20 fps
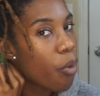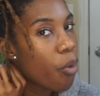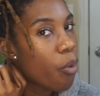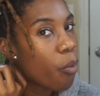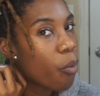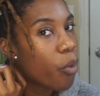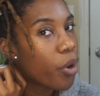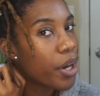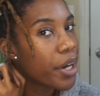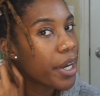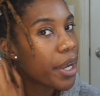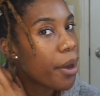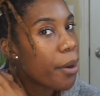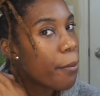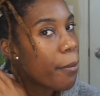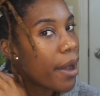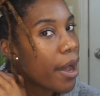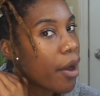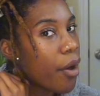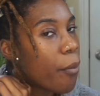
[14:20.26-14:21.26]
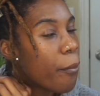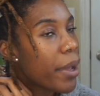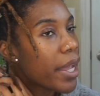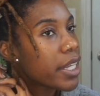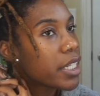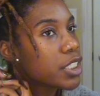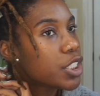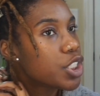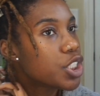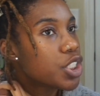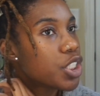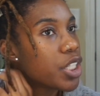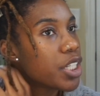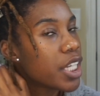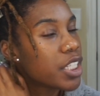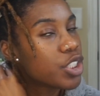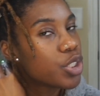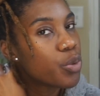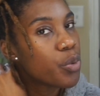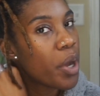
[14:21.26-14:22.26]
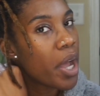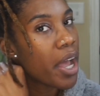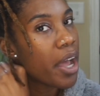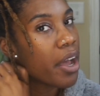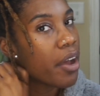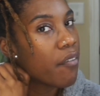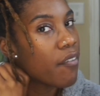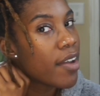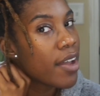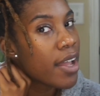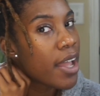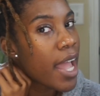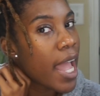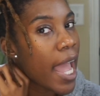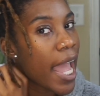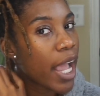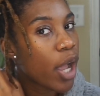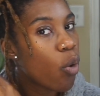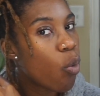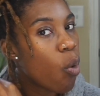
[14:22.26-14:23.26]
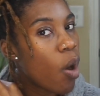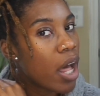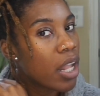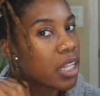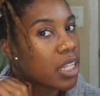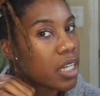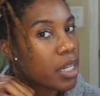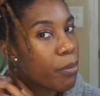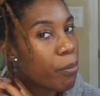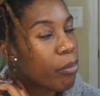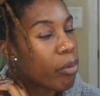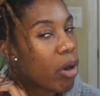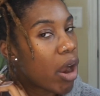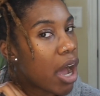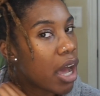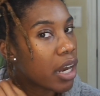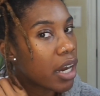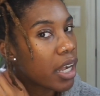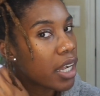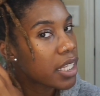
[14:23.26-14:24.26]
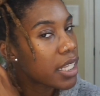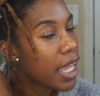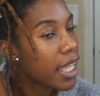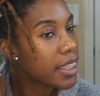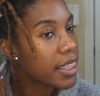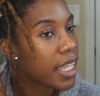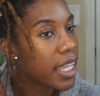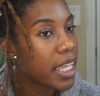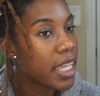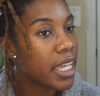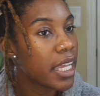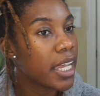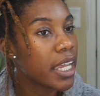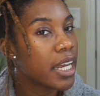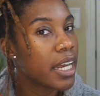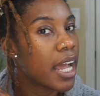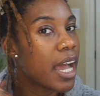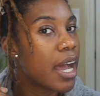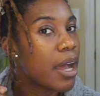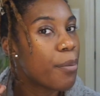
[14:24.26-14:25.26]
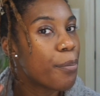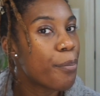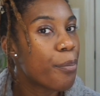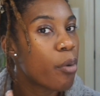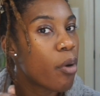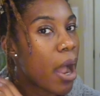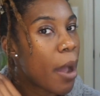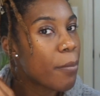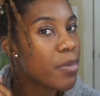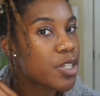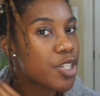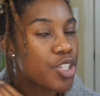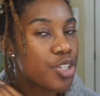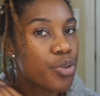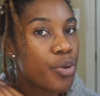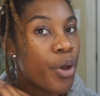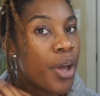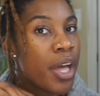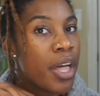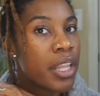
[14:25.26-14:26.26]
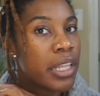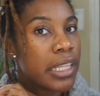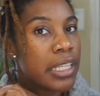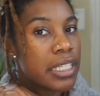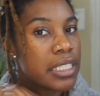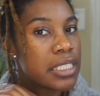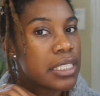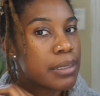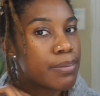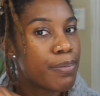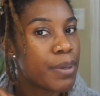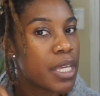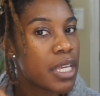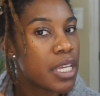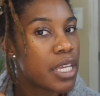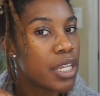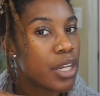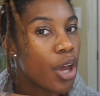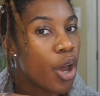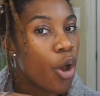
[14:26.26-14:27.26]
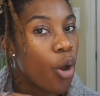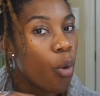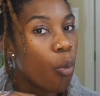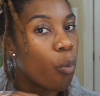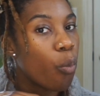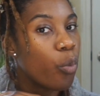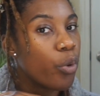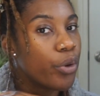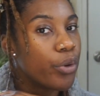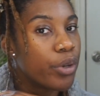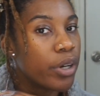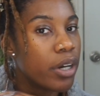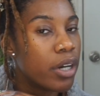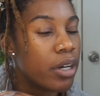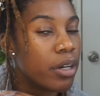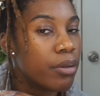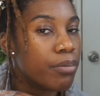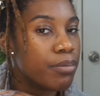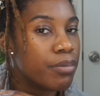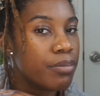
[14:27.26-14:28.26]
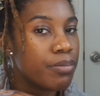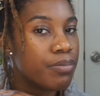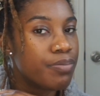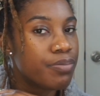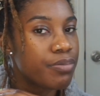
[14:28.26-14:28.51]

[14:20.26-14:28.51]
worry about making sure that you have a quality product at the end. I promise you, the speed will come.